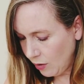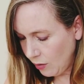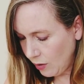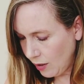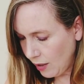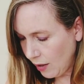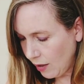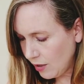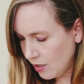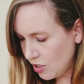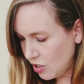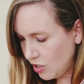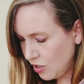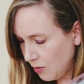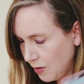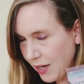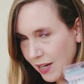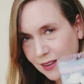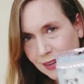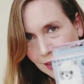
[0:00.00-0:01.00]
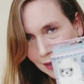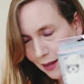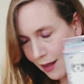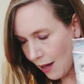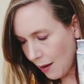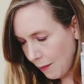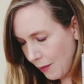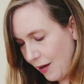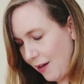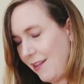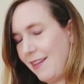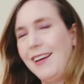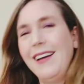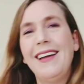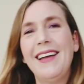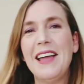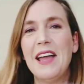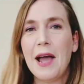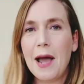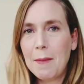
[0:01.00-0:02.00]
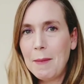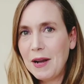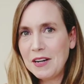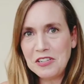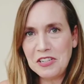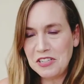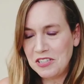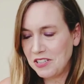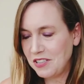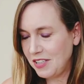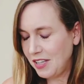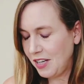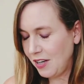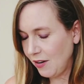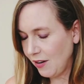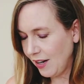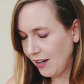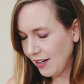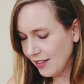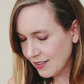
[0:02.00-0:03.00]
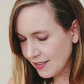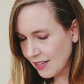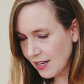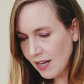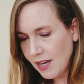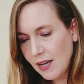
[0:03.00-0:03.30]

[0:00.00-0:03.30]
did you get the llama? I'm actually just curious.